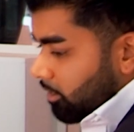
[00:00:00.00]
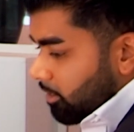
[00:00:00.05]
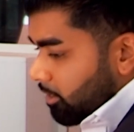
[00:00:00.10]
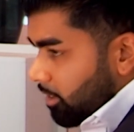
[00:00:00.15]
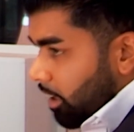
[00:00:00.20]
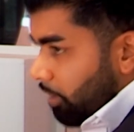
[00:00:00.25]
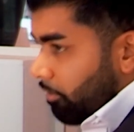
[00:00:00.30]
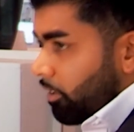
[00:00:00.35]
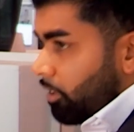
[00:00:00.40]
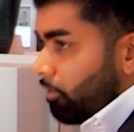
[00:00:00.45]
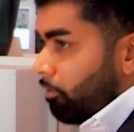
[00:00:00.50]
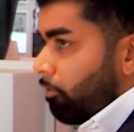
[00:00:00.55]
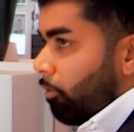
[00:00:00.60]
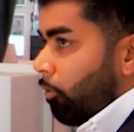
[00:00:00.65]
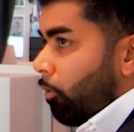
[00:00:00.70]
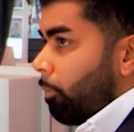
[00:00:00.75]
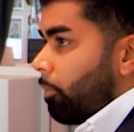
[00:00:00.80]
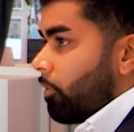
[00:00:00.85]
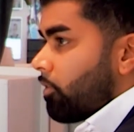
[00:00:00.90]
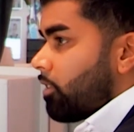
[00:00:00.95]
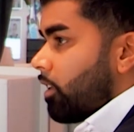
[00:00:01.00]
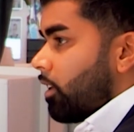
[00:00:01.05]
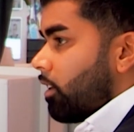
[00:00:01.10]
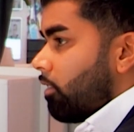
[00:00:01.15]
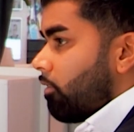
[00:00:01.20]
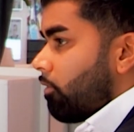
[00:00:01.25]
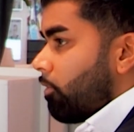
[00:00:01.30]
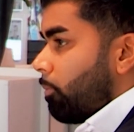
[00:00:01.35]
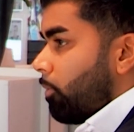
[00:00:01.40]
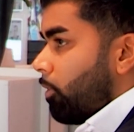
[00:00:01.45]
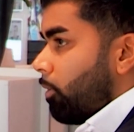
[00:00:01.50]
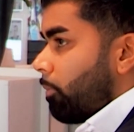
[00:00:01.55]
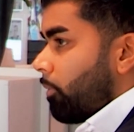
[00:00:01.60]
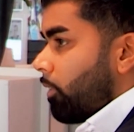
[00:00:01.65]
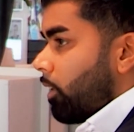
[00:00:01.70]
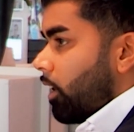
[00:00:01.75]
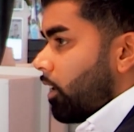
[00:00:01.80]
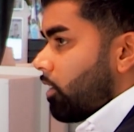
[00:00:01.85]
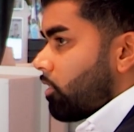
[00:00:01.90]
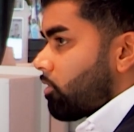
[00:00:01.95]
74% of the
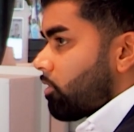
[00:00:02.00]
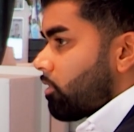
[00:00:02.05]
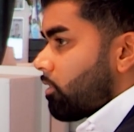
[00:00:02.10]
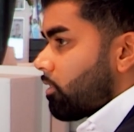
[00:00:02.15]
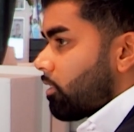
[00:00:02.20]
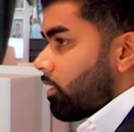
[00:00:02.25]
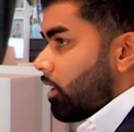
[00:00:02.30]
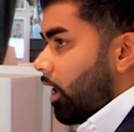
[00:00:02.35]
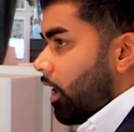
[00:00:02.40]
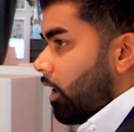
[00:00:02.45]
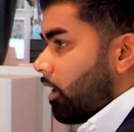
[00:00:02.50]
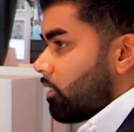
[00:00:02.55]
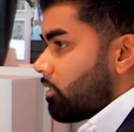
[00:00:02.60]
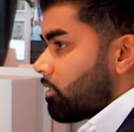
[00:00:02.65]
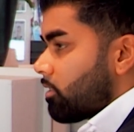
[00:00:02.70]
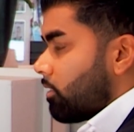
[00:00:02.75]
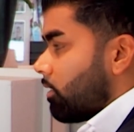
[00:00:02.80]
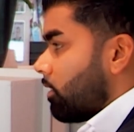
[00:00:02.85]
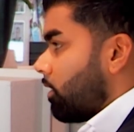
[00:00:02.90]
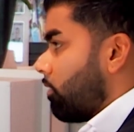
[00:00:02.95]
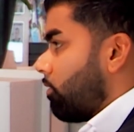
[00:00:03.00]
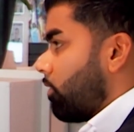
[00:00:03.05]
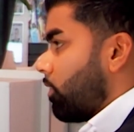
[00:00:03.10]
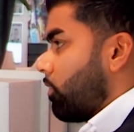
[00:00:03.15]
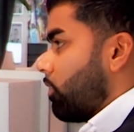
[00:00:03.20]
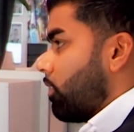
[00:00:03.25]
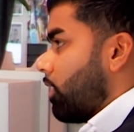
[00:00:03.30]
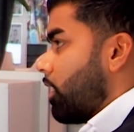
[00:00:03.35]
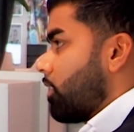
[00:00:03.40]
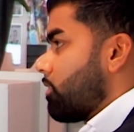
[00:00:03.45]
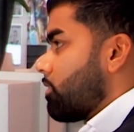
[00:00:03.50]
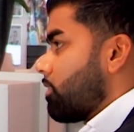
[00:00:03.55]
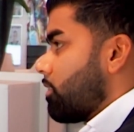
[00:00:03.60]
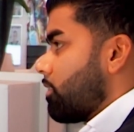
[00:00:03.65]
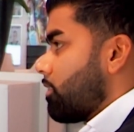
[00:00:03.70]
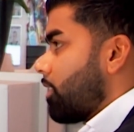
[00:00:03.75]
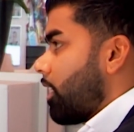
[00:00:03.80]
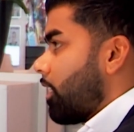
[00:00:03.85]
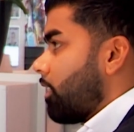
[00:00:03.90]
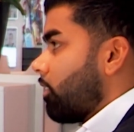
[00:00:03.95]
population today is still living on less
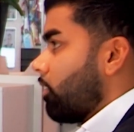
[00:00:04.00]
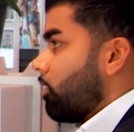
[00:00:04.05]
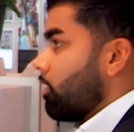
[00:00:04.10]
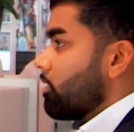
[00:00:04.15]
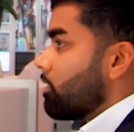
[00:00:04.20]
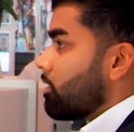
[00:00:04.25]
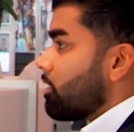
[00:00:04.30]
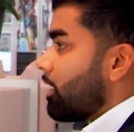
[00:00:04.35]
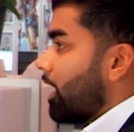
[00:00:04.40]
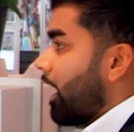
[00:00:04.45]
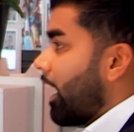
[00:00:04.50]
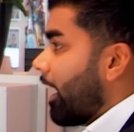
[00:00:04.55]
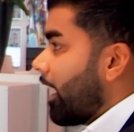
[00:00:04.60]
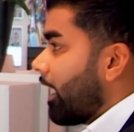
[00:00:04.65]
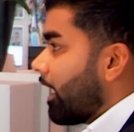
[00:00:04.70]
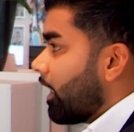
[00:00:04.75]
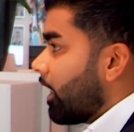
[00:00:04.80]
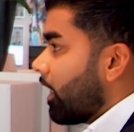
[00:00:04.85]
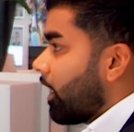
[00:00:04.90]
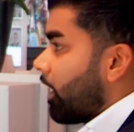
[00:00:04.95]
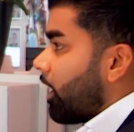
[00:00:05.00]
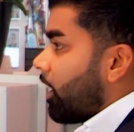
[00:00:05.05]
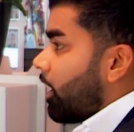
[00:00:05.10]
than $10 a day.